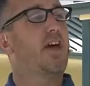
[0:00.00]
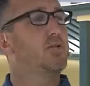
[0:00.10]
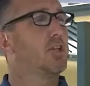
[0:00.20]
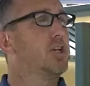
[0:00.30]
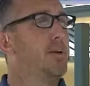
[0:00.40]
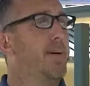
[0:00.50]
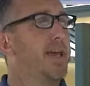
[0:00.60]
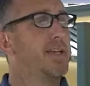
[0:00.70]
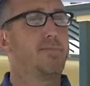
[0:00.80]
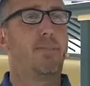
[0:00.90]
was a good debate
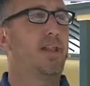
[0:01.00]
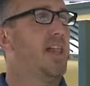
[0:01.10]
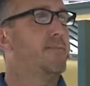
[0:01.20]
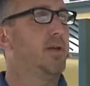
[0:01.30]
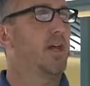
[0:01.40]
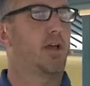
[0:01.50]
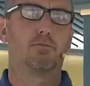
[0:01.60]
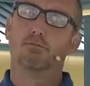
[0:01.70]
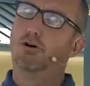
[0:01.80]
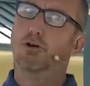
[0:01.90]
because maybe they left and, like,
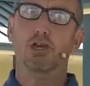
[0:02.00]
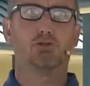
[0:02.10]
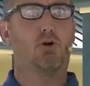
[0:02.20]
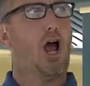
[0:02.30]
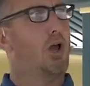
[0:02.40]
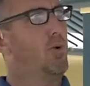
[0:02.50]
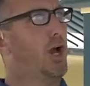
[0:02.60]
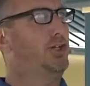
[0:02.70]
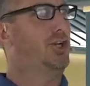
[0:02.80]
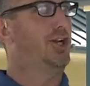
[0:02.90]
"Oh, he's right. Why should